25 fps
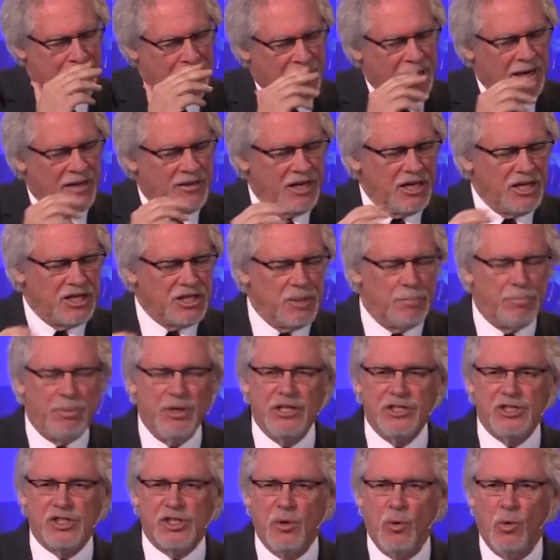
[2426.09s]
And I think it
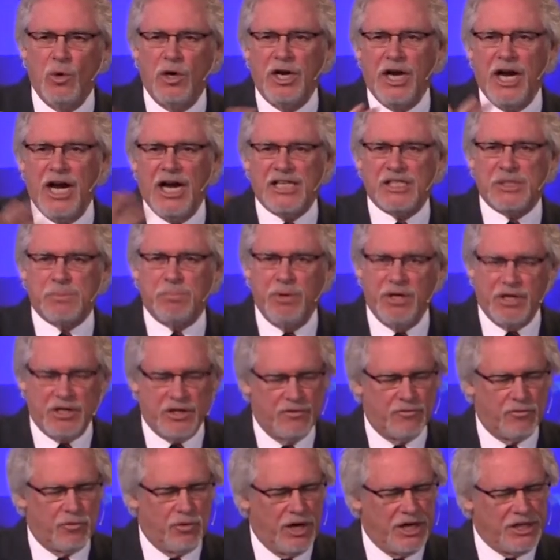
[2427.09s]
depends on what
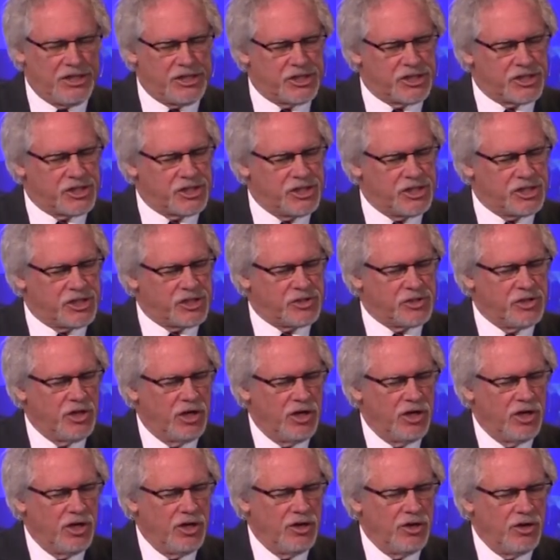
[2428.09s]
aspect of righteousness
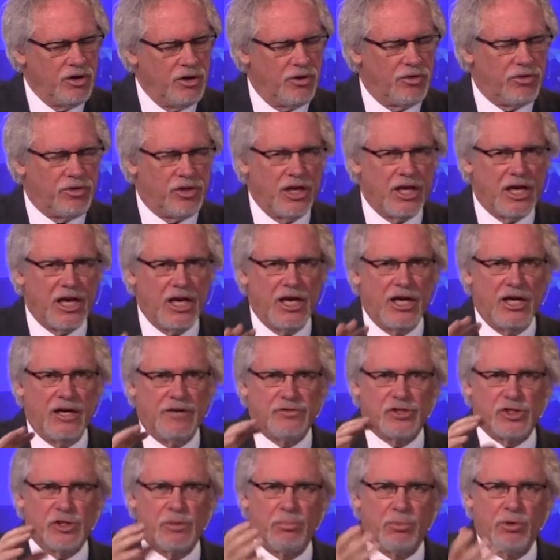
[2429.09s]
you're thinking
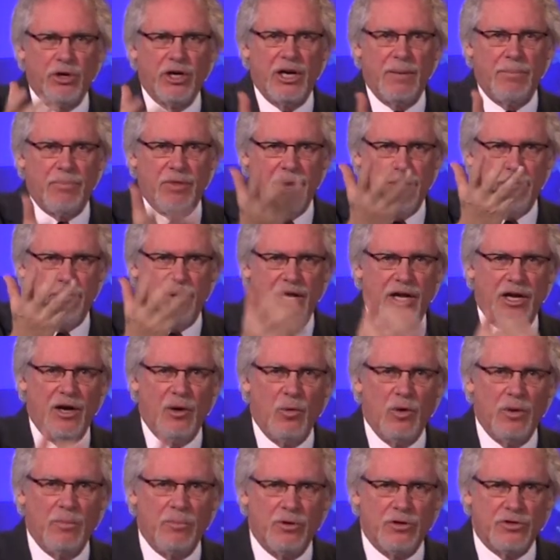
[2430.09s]
of. So bring up that
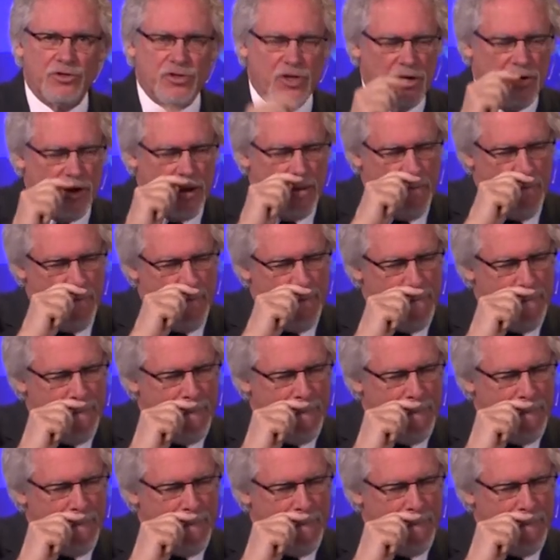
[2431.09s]
panel one more time.